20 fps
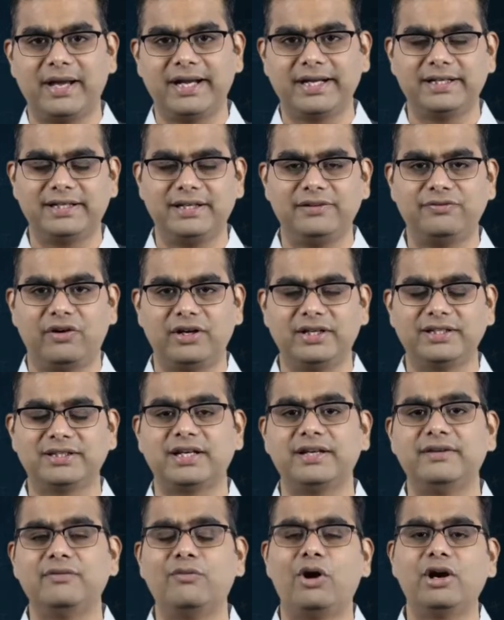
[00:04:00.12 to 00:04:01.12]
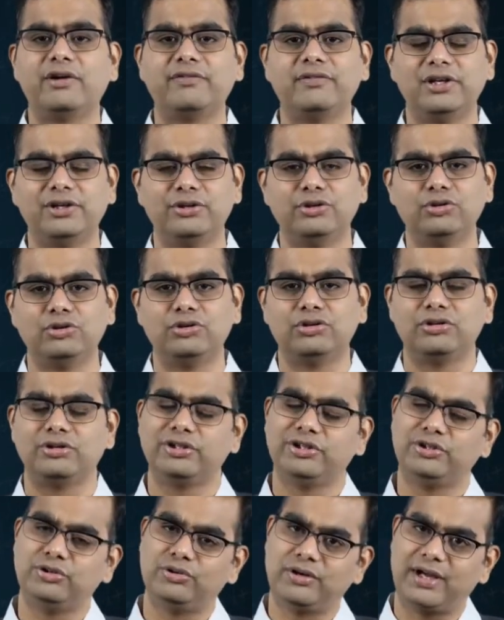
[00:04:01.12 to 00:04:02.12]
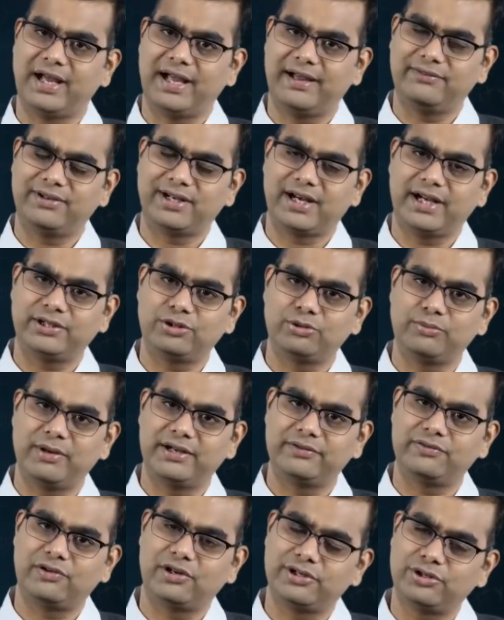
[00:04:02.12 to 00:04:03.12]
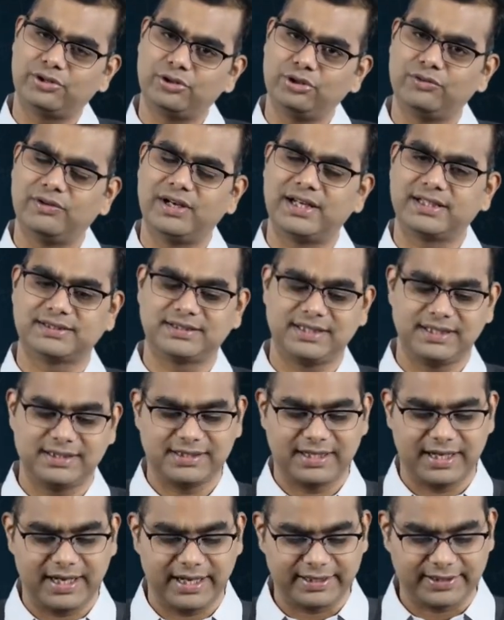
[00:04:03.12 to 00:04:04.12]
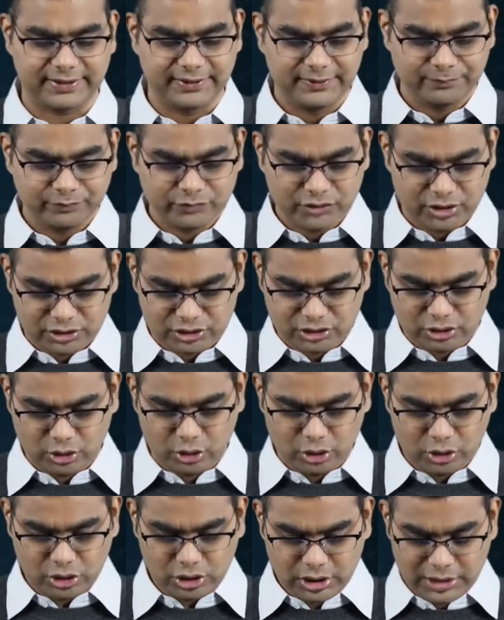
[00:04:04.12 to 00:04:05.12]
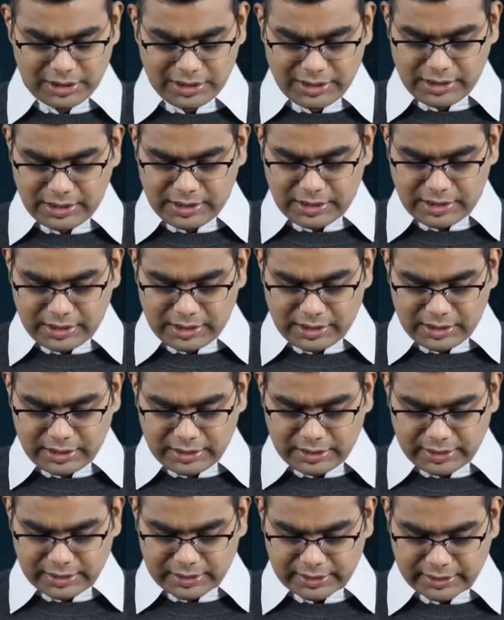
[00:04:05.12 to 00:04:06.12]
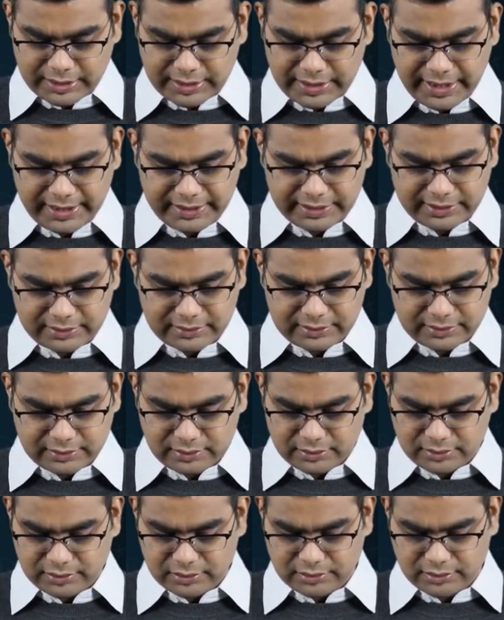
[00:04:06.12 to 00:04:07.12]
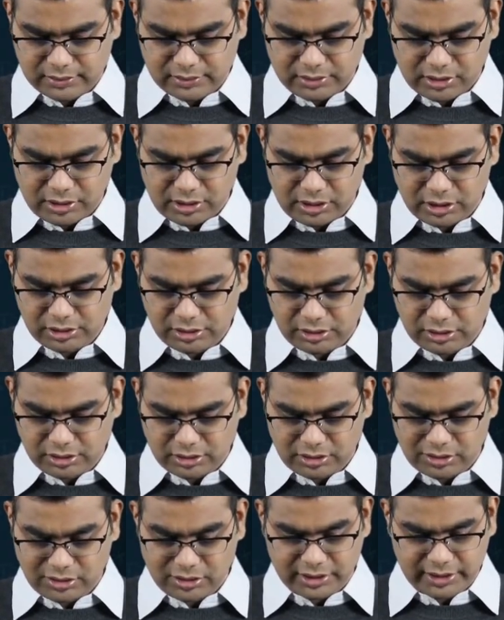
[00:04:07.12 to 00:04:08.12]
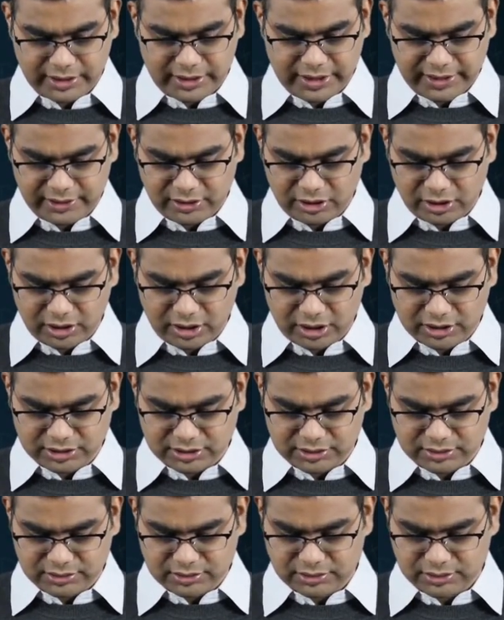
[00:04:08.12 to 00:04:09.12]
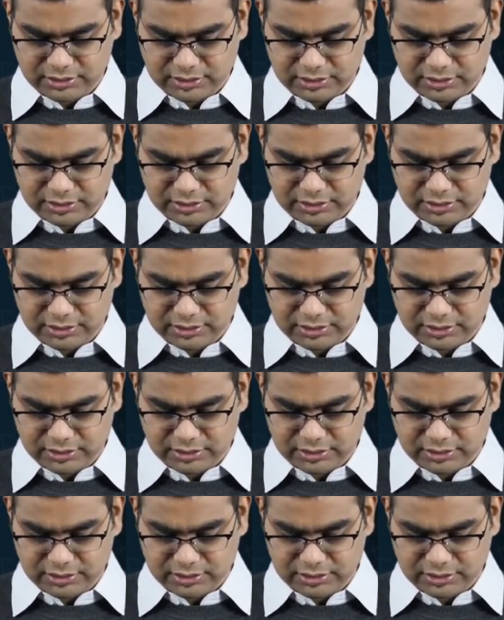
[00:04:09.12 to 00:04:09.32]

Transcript: from market at 43. What will you do? You have a right to buy at 42, you will exercise the right. So, gain or loss